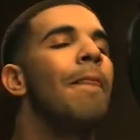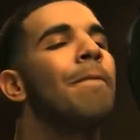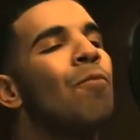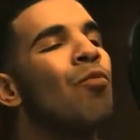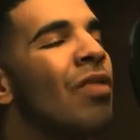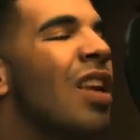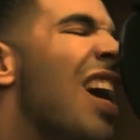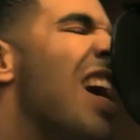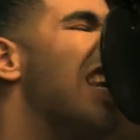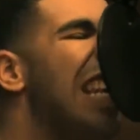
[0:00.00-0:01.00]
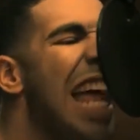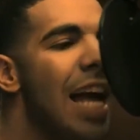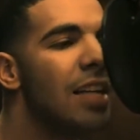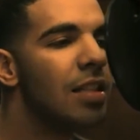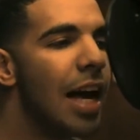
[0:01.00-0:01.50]
genius
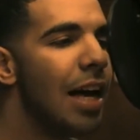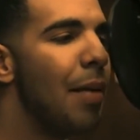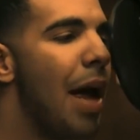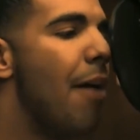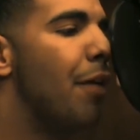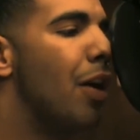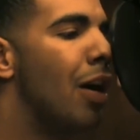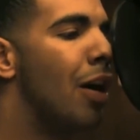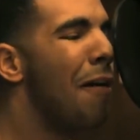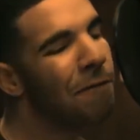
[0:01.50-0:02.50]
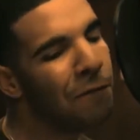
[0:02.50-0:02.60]
line with a real zinger.